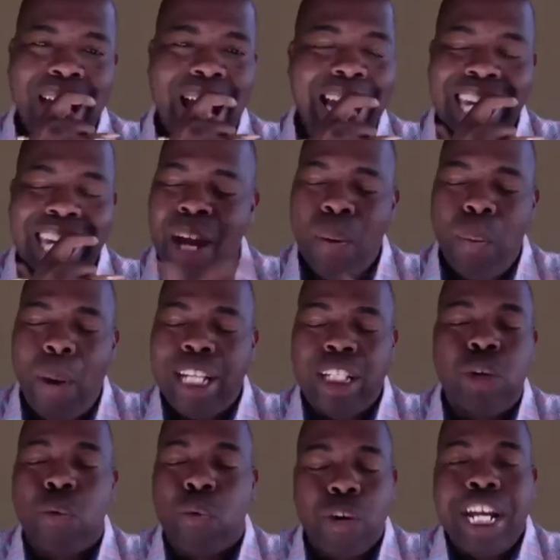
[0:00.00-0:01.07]
I can't wait
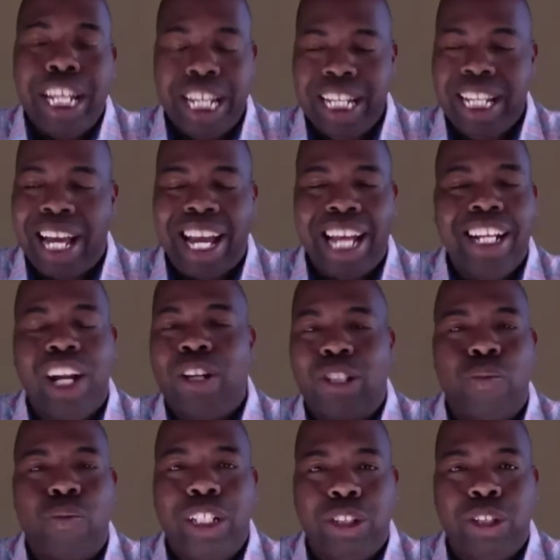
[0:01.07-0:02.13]
to read it. Like, I did all this
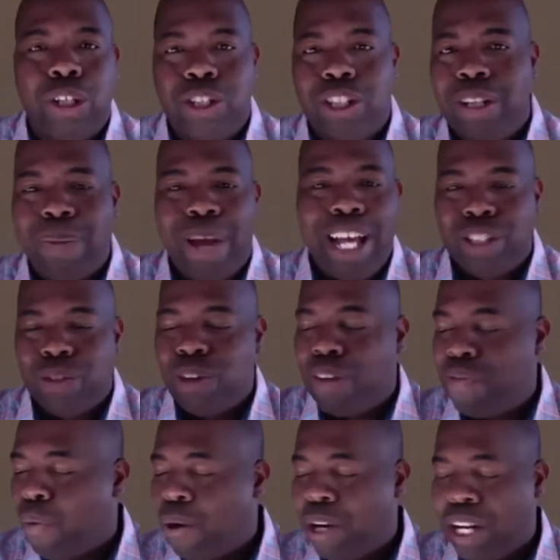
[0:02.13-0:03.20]
research in the past 3 or
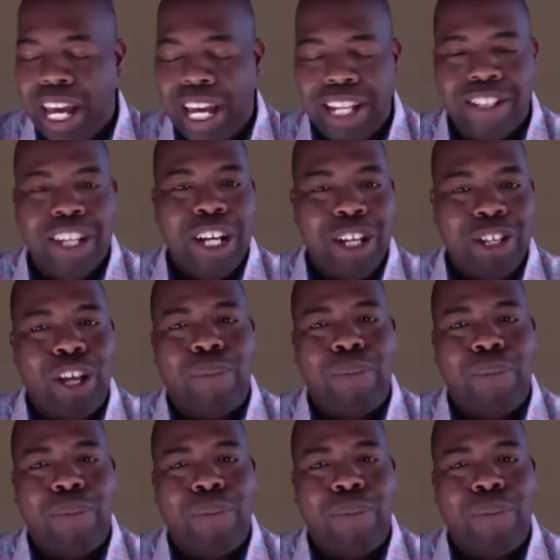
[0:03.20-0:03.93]
4 days, so I'm